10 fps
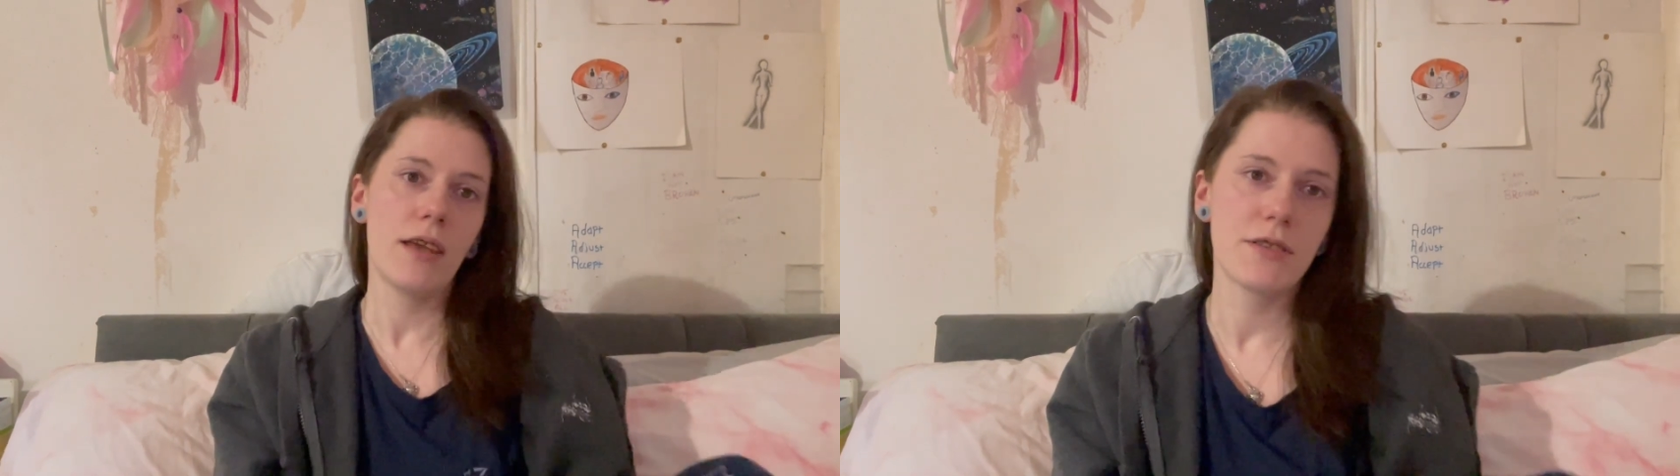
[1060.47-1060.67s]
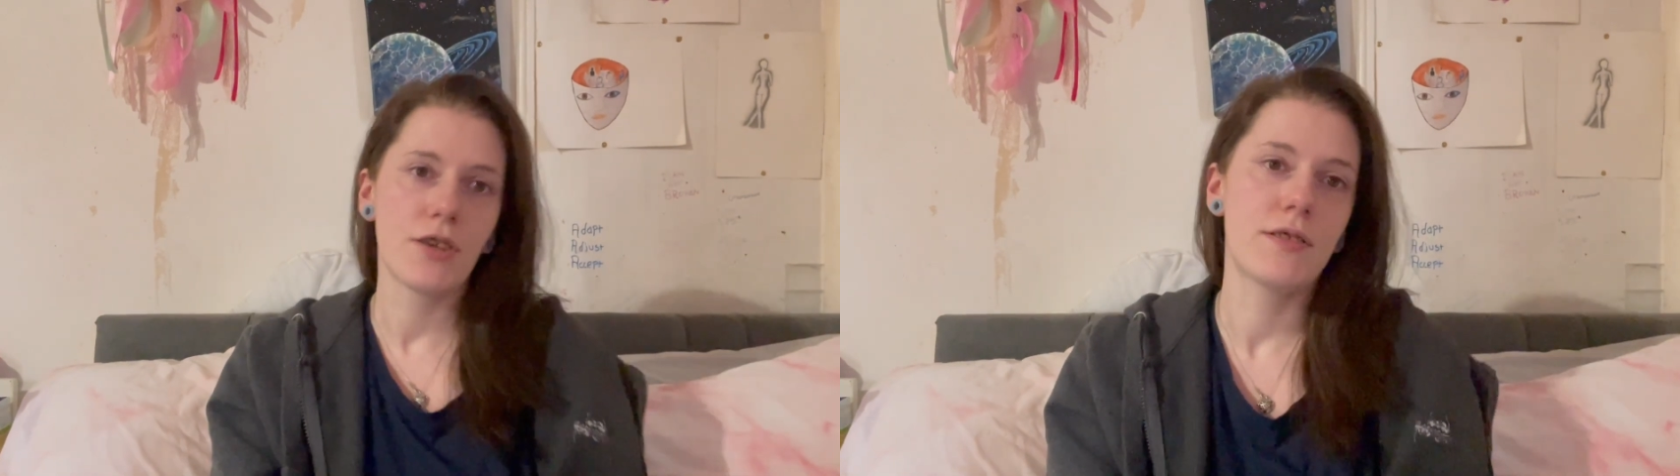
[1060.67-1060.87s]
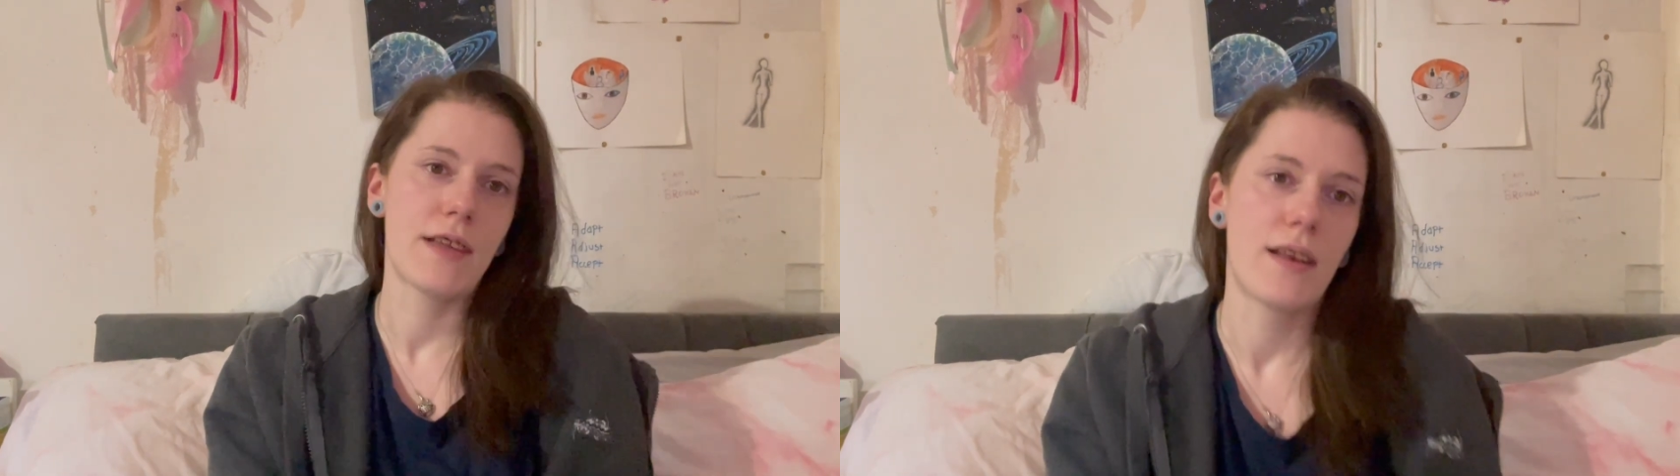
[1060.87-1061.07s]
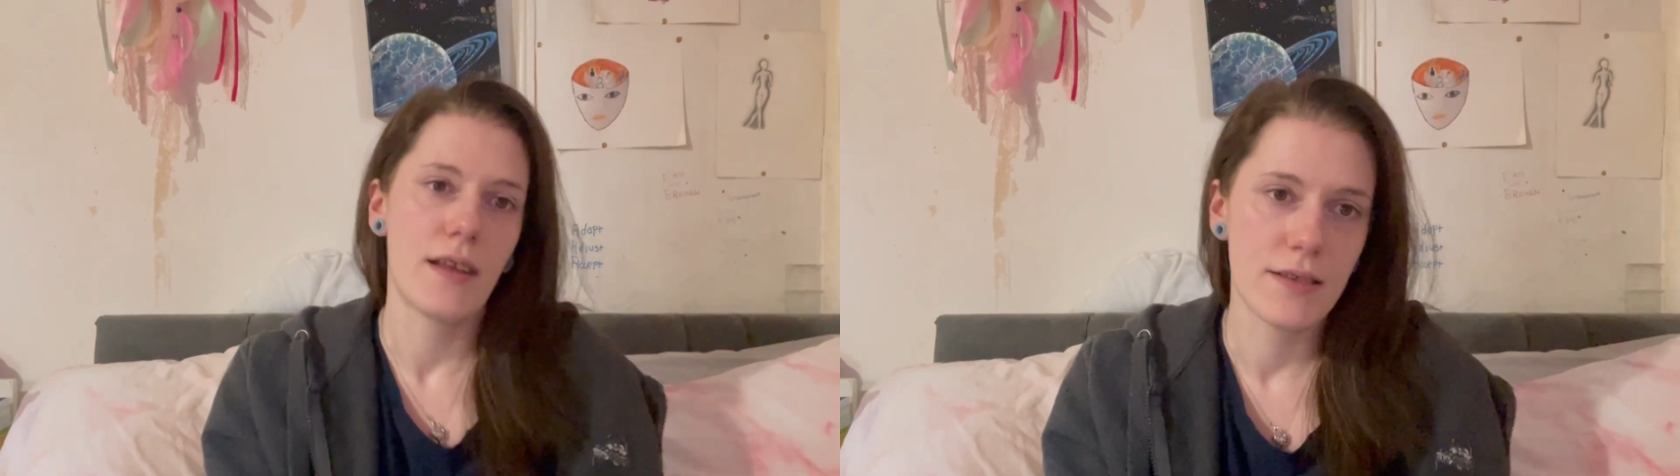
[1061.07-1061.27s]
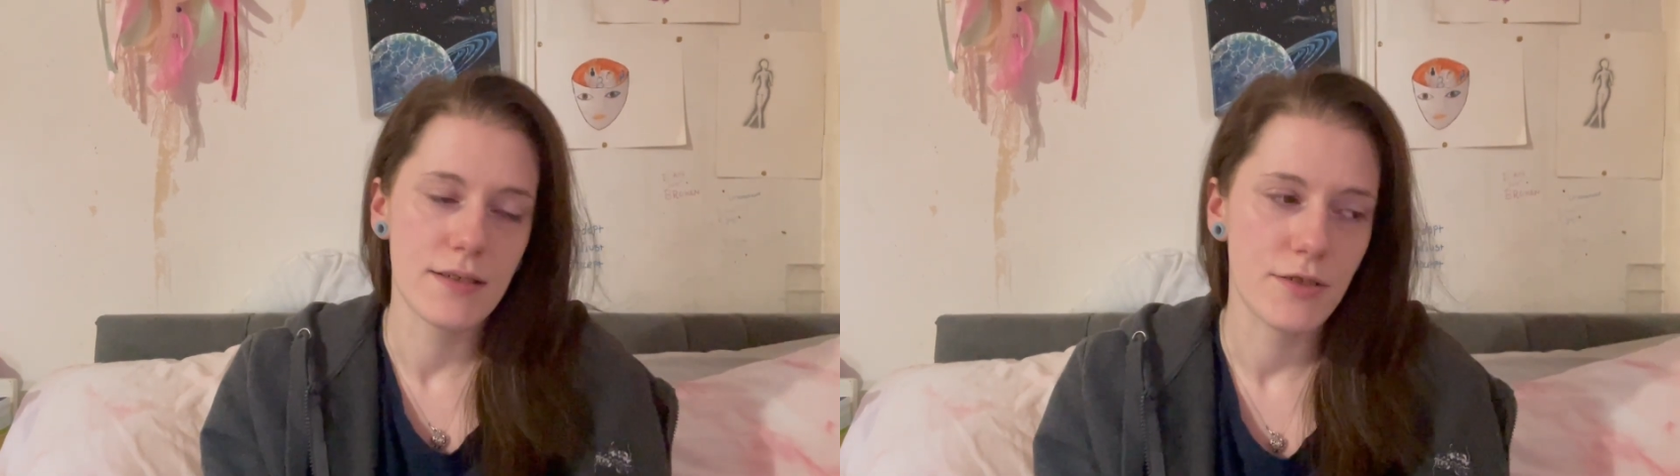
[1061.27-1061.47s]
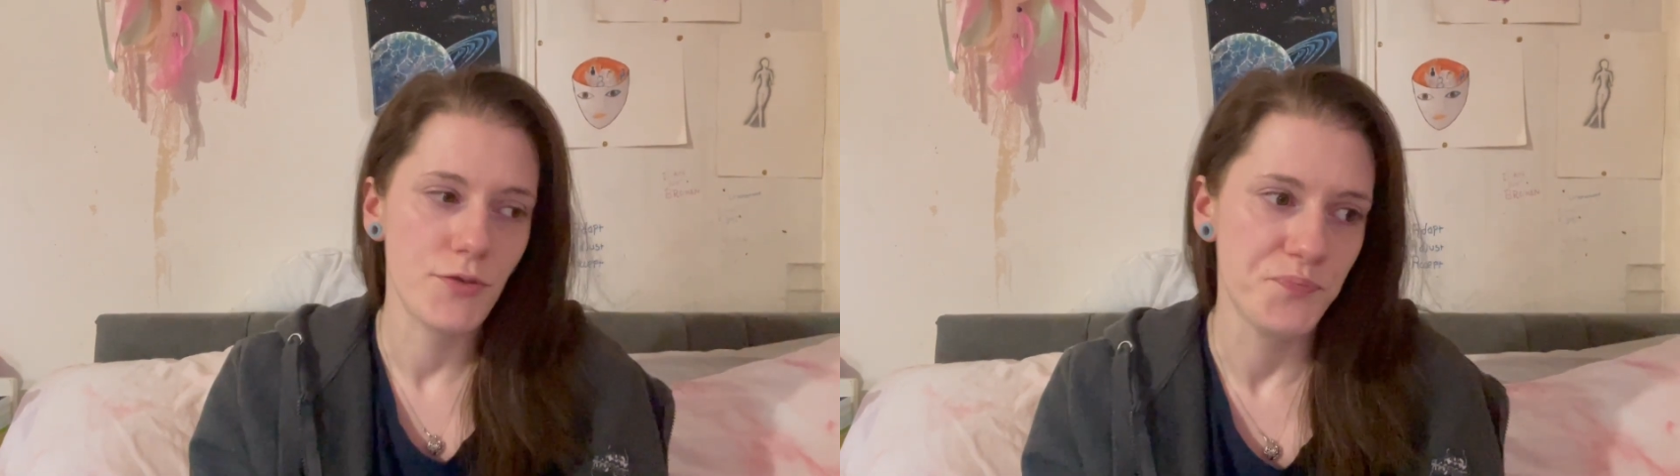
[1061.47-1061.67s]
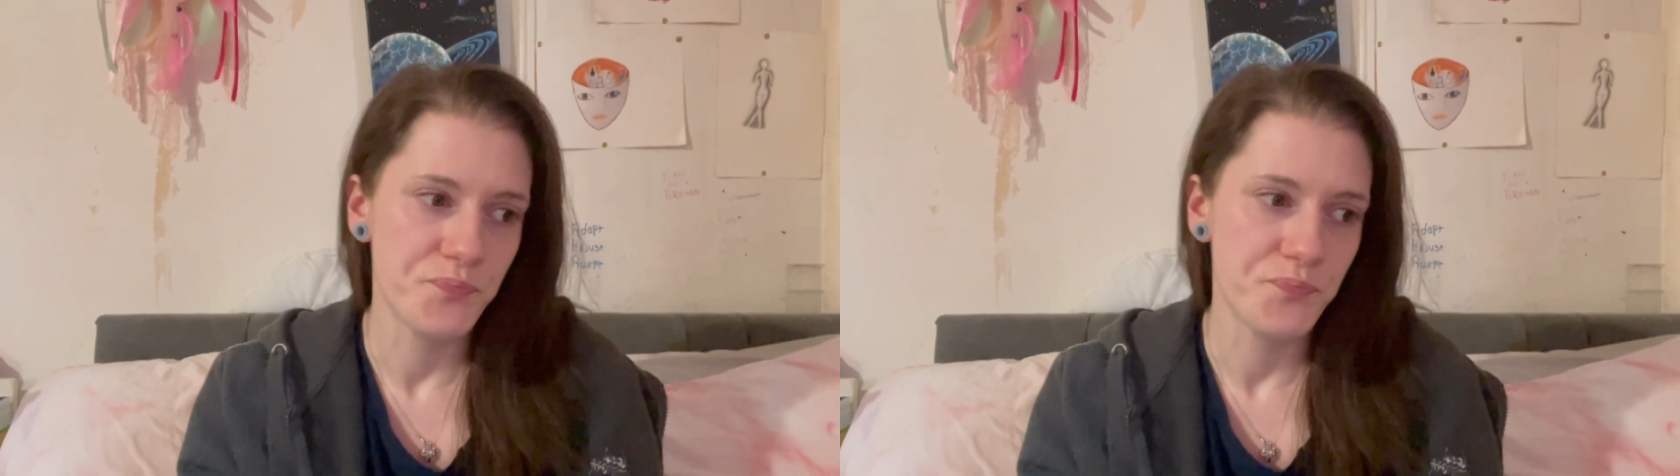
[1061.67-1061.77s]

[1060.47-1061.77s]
was a good dentist.